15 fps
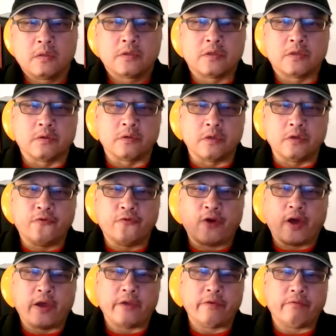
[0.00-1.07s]
So do you
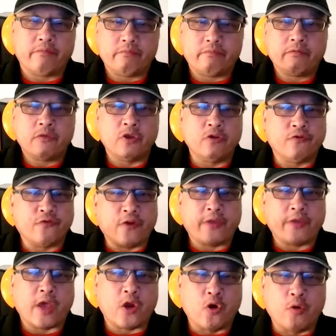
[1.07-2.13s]
find
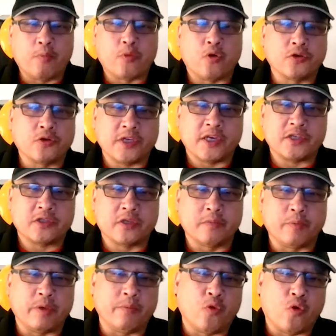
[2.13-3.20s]
that whole process to
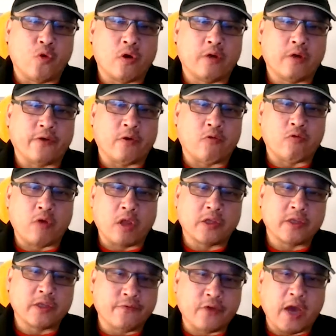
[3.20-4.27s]
be more of a
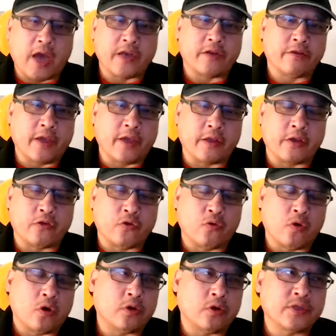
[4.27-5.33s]
relative kind of thing? In other
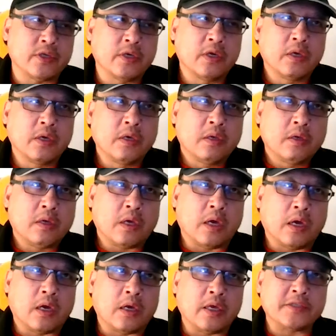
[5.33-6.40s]
words,
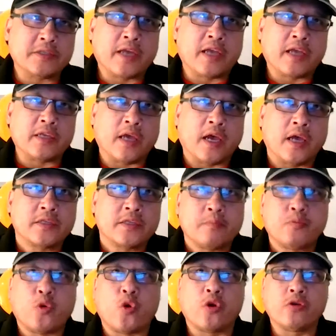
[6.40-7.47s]
it's not as
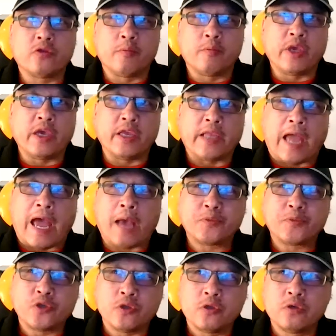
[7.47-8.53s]
important to be an
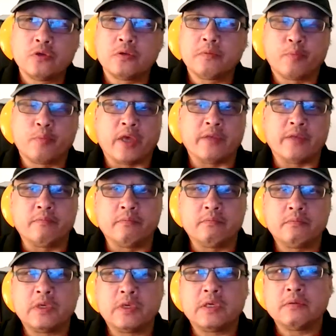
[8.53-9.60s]
absolute, but,
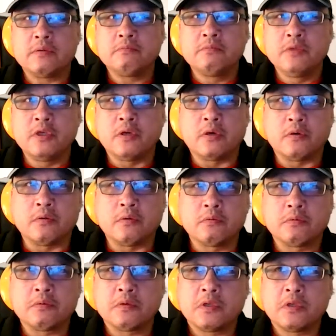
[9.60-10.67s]
you know,
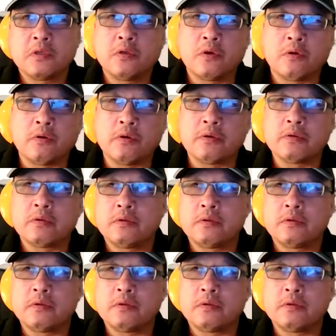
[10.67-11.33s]
there